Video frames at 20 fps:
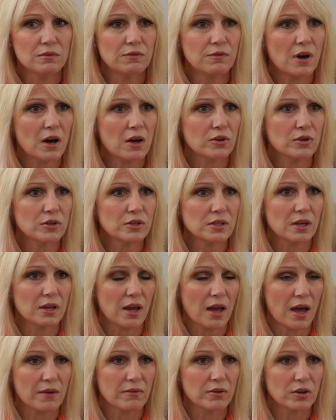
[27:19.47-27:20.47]
fathers that
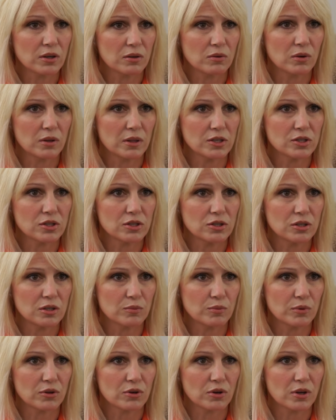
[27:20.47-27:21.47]
have a good
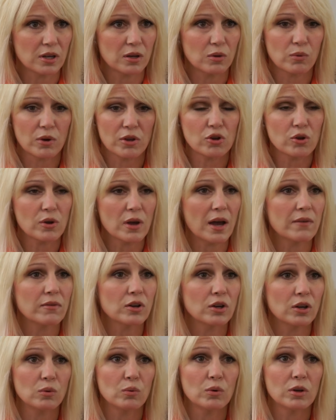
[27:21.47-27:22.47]
relationship with their kid, whether you have a
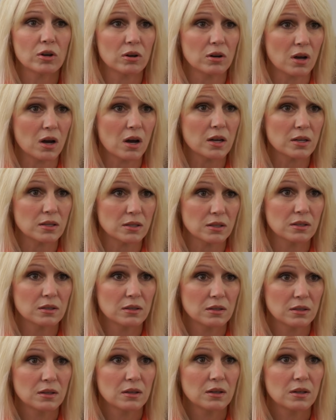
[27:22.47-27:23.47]
good one or not.
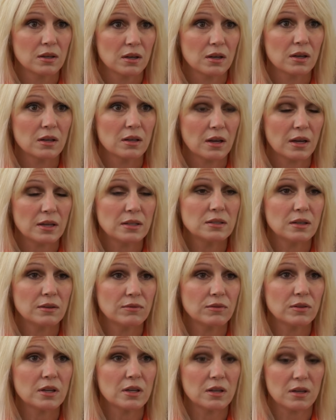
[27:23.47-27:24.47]
I
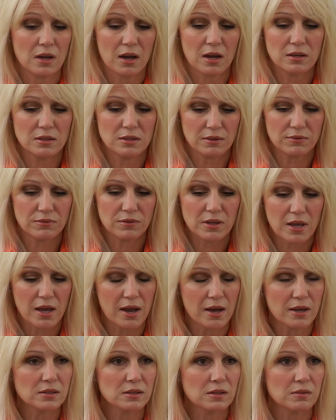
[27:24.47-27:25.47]
definitely
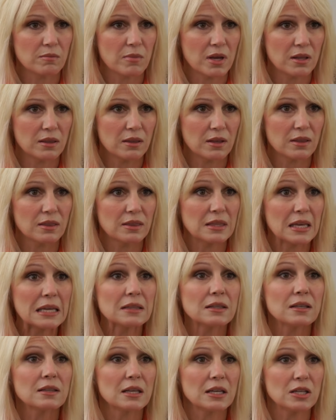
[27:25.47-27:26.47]
ask men that
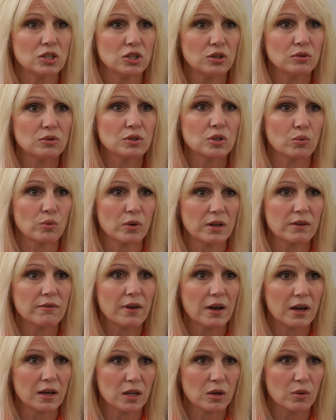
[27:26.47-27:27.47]
think that they do to
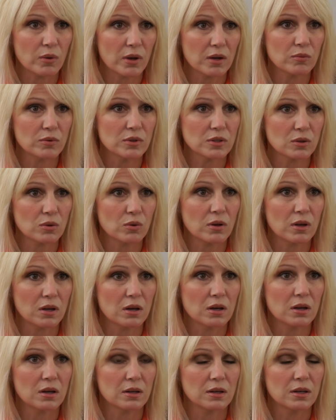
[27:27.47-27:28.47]
reevaluate what's going
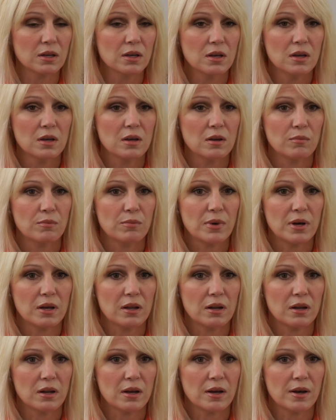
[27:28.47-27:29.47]
on,
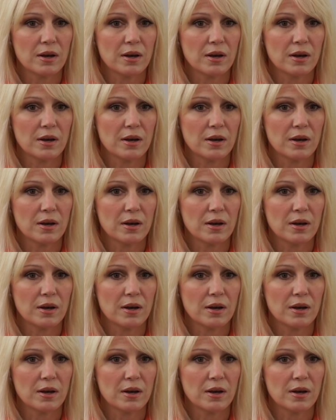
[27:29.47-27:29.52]
but